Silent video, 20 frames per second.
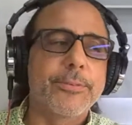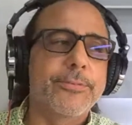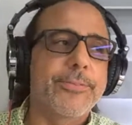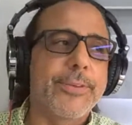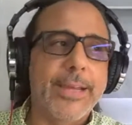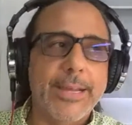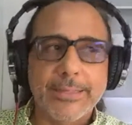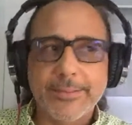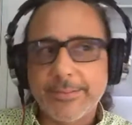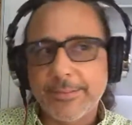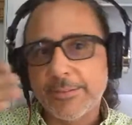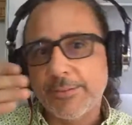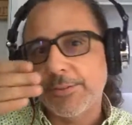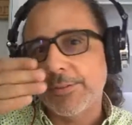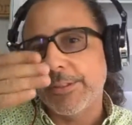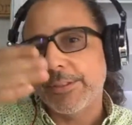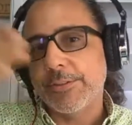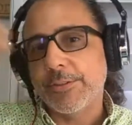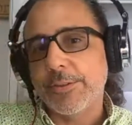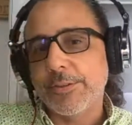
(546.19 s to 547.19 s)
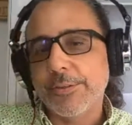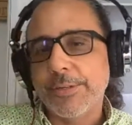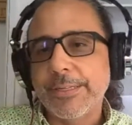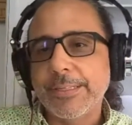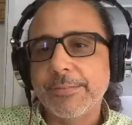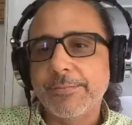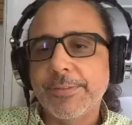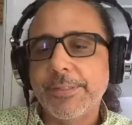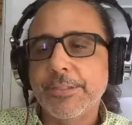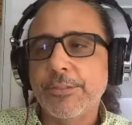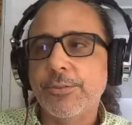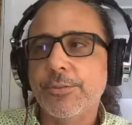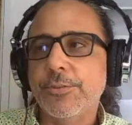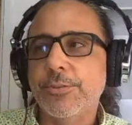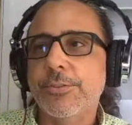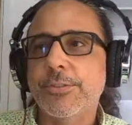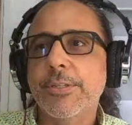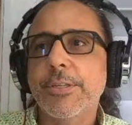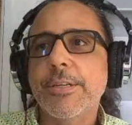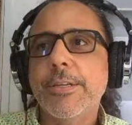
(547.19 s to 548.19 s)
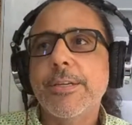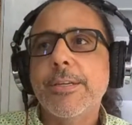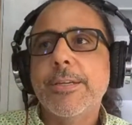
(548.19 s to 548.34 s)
effect to these other individuals,